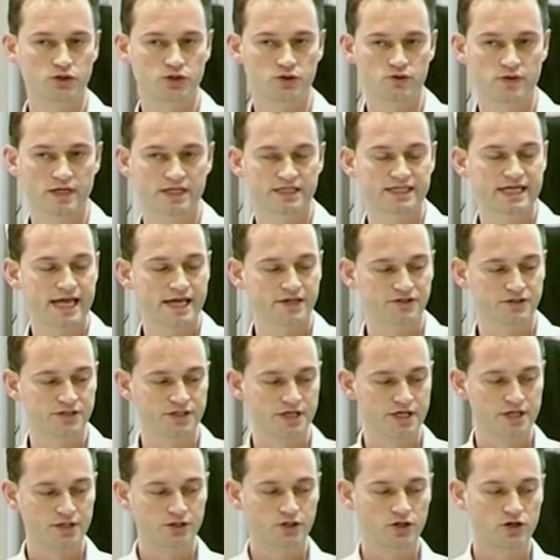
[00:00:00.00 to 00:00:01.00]
to
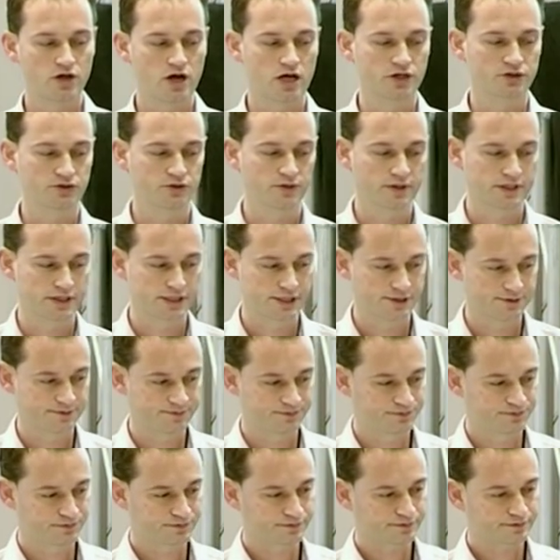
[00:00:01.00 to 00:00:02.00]
attend the Congress.
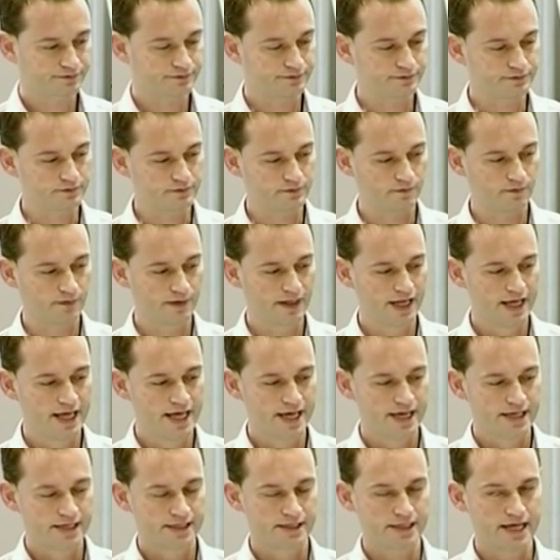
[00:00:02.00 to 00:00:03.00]

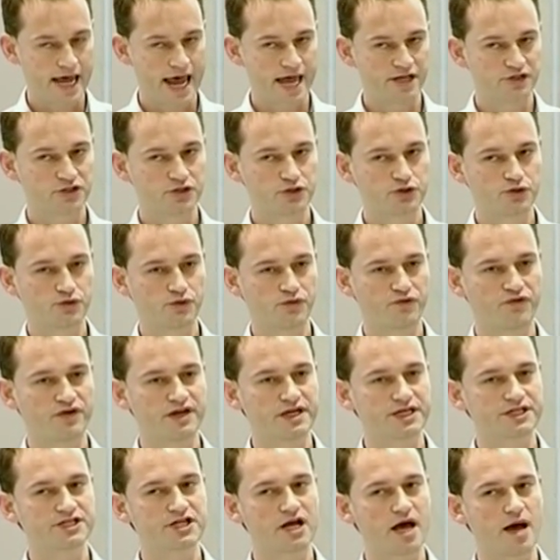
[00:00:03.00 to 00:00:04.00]
And to
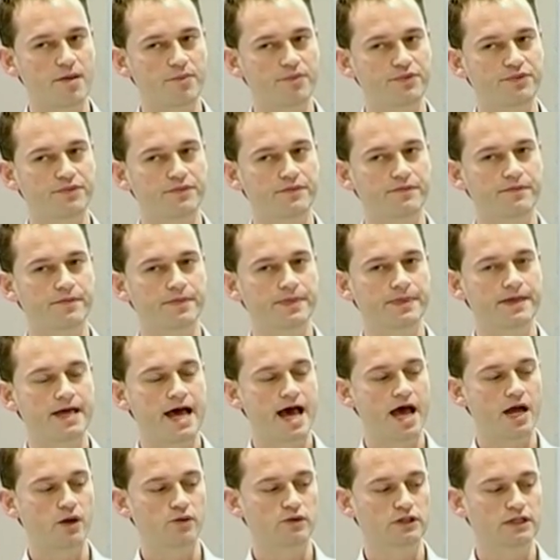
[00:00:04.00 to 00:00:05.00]
finish up,
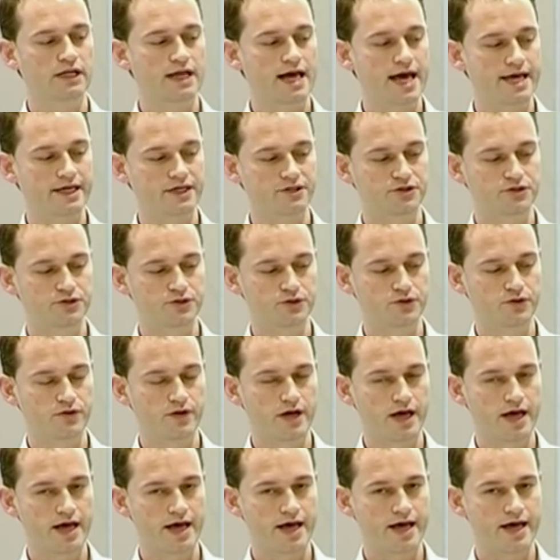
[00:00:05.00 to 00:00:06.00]
I would like
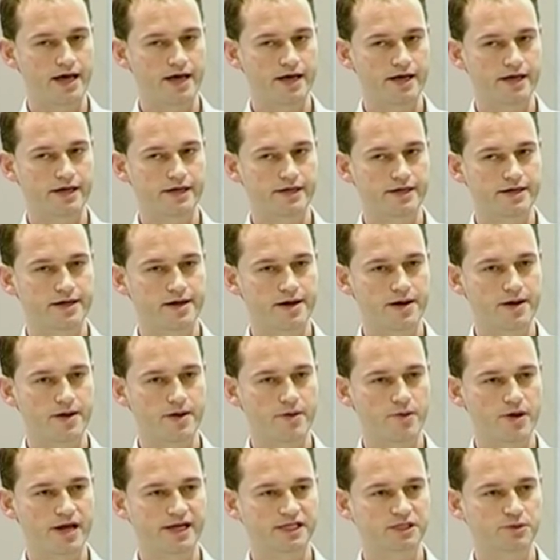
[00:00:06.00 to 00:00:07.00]
to
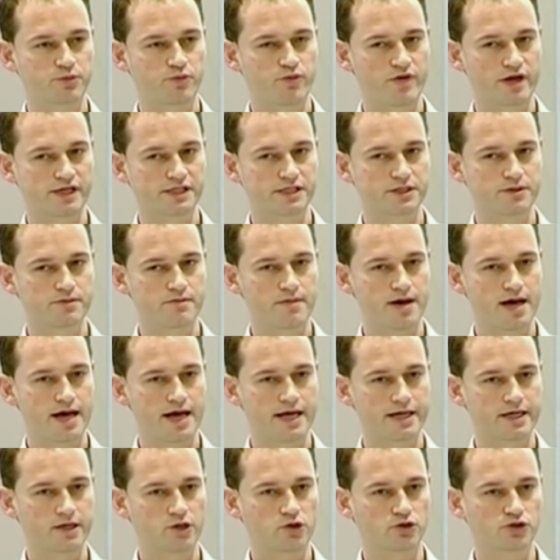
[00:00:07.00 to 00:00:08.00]
express
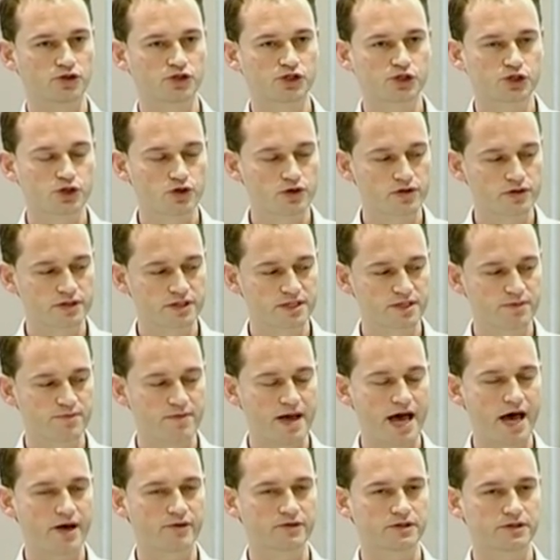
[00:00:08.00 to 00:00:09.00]
my concerns
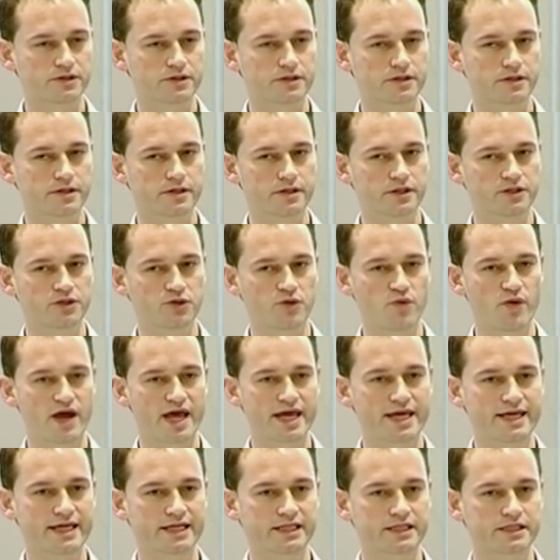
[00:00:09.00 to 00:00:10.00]
about the
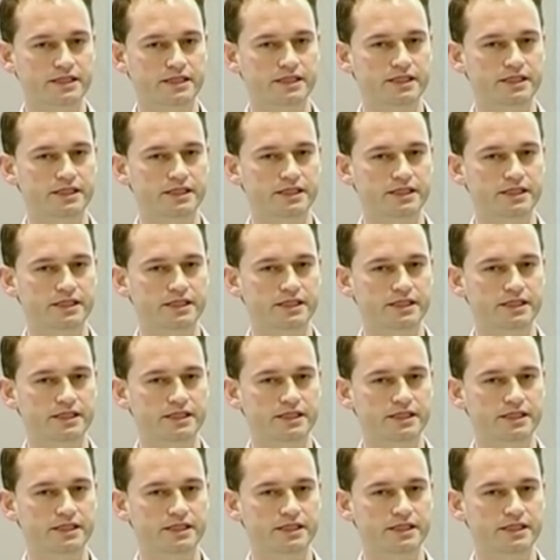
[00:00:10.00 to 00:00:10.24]
way it